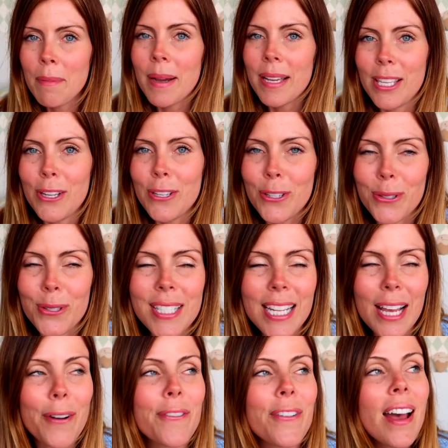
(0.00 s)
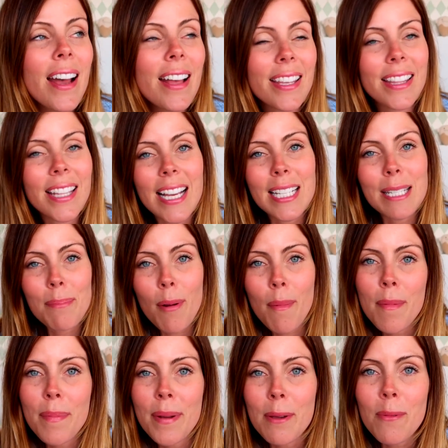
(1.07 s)
my usual self, then that is
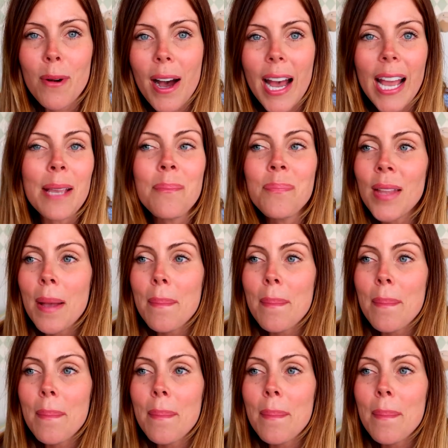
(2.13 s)
probably why.